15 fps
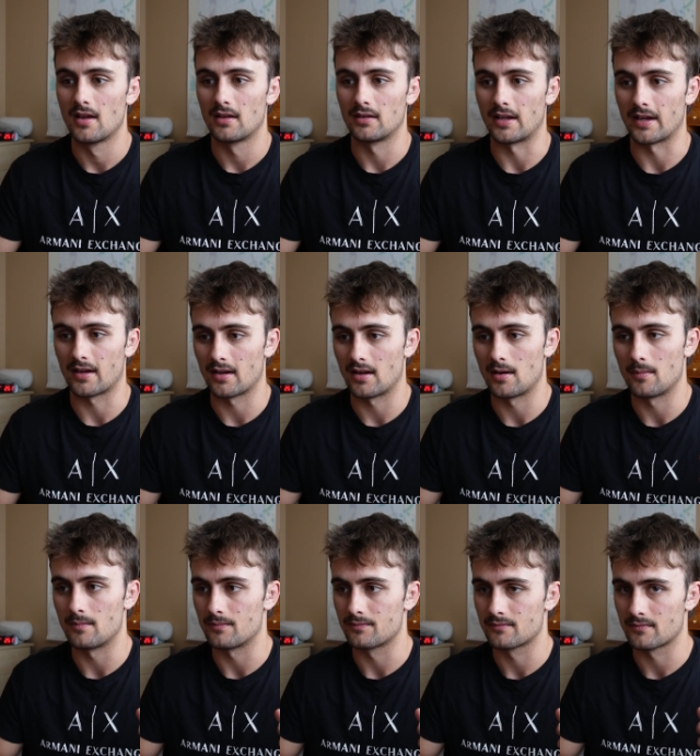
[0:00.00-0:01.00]
Like
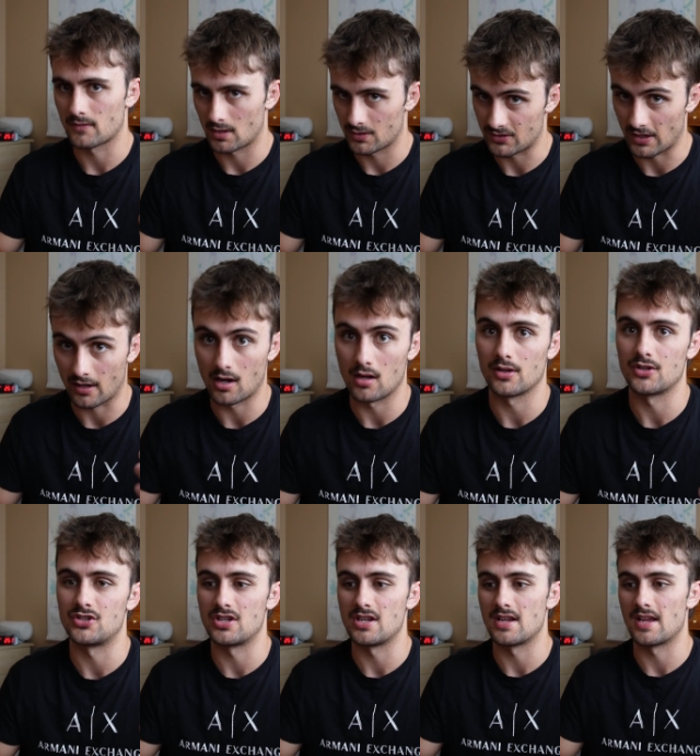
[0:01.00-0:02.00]

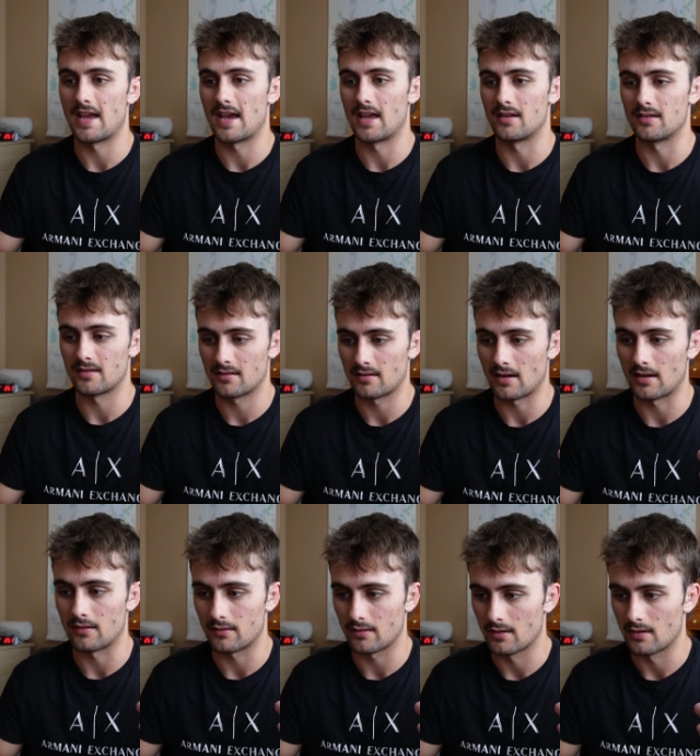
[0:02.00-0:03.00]
psychology and
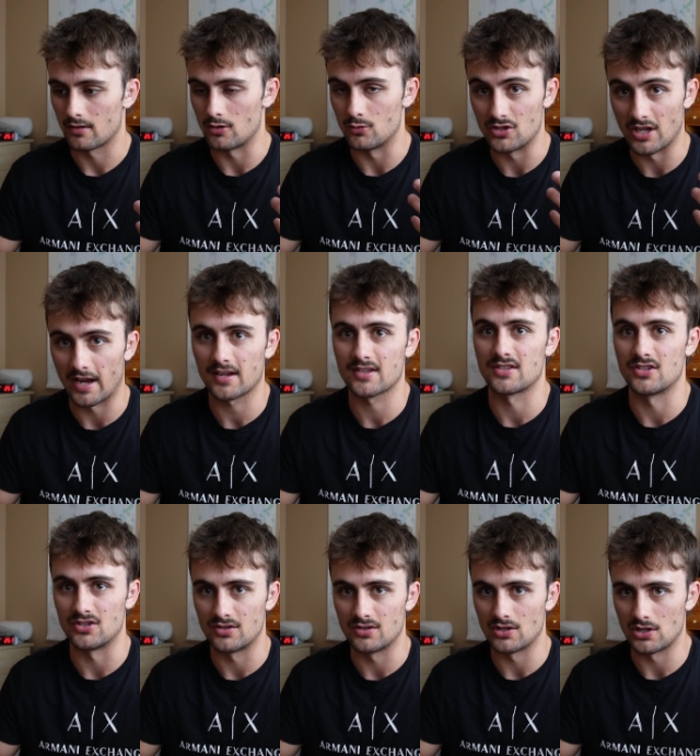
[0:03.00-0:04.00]
eugenics
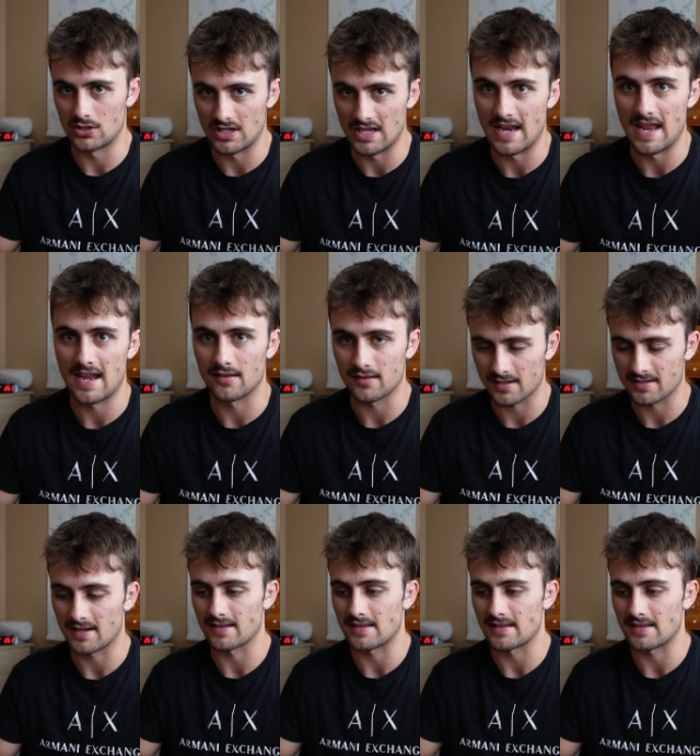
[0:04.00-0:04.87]
and DNA and things like